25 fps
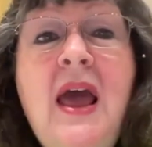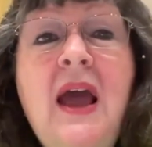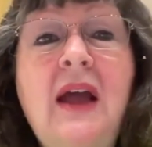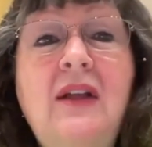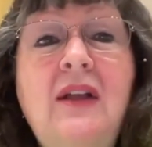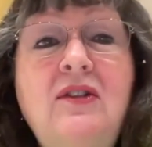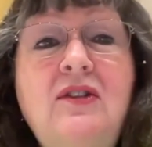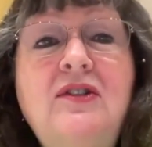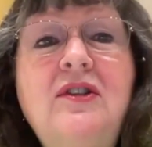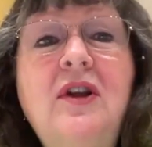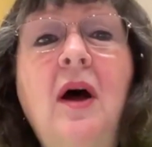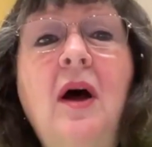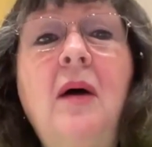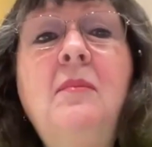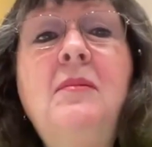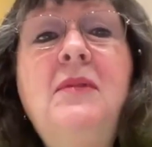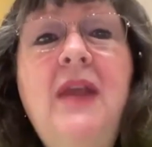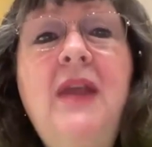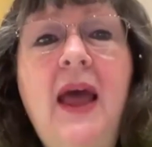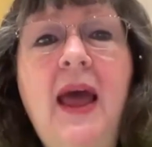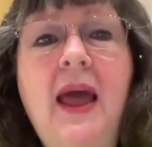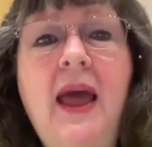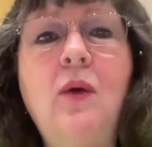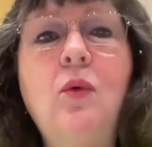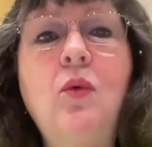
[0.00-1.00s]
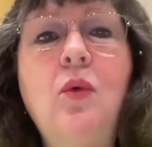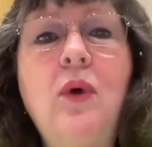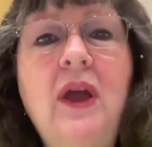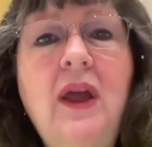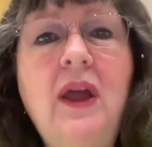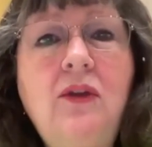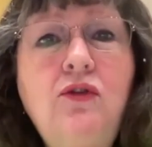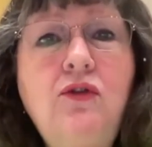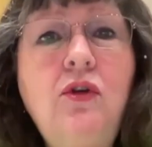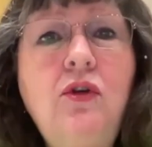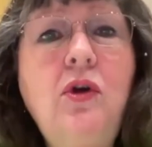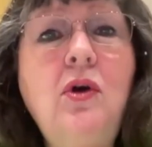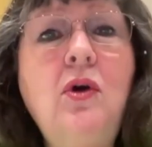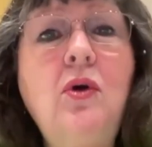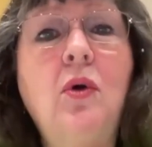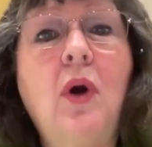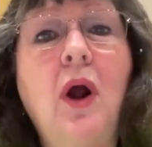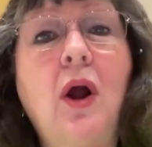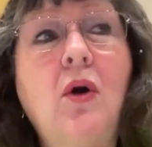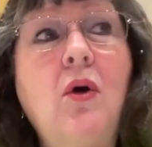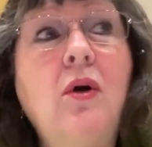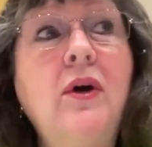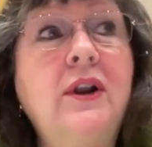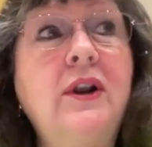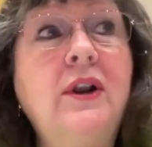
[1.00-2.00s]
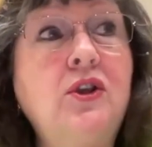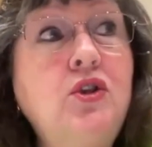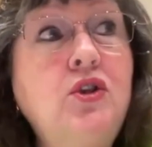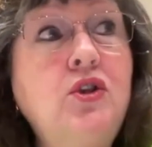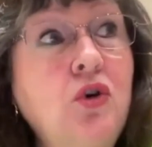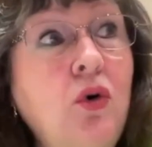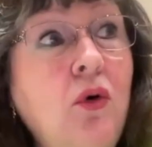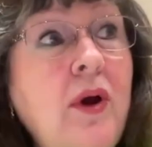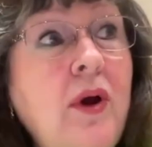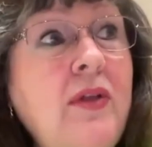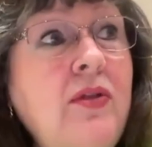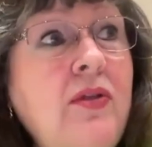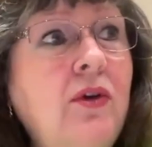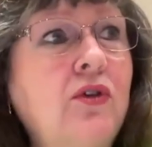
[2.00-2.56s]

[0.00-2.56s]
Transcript: And someday we too are going to join